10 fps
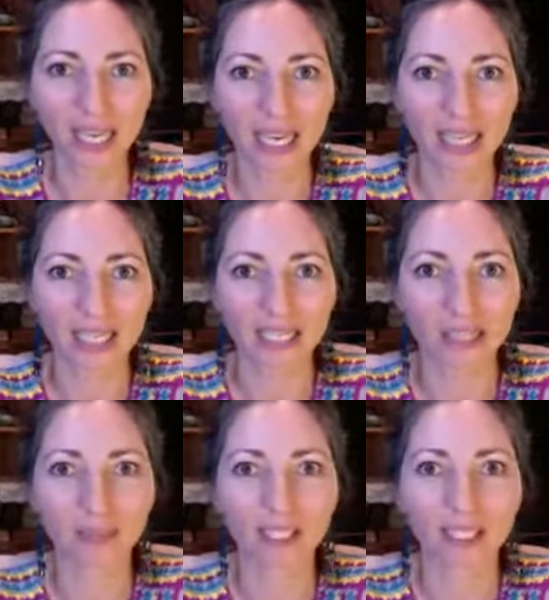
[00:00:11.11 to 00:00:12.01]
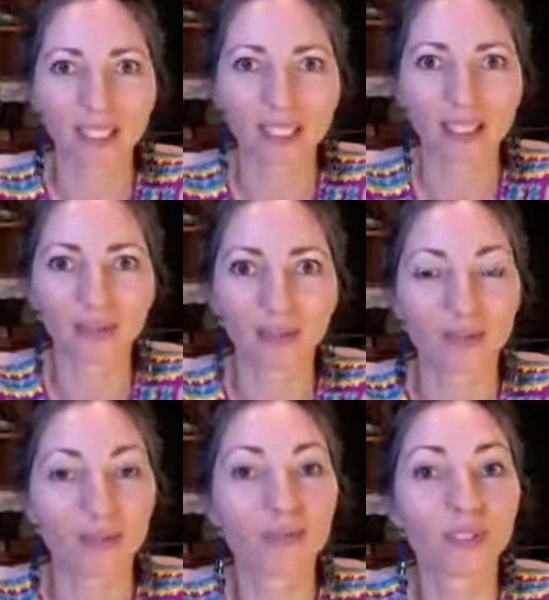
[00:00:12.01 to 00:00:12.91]
and I am here for
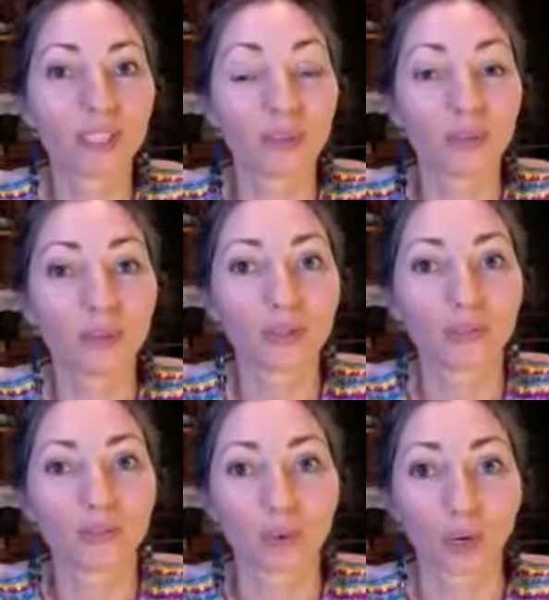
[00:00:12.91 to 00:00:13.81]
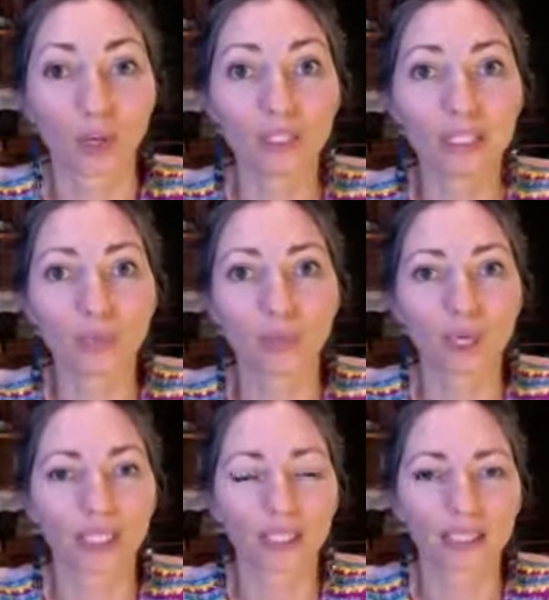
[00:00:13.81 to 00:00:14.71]
15 minutes of grounding
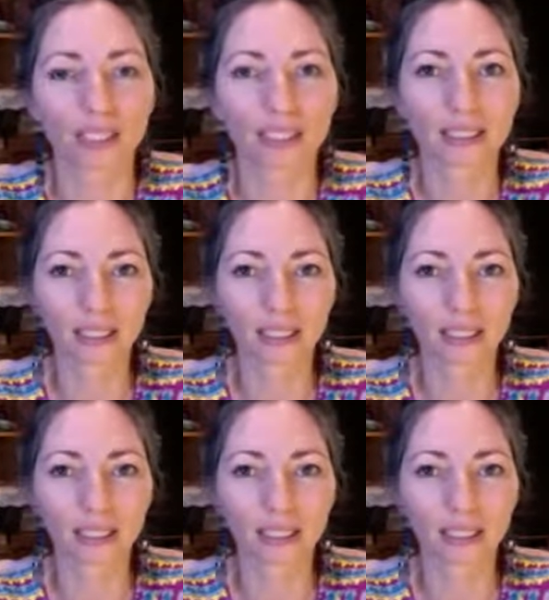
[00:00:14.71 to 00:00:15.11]
practice.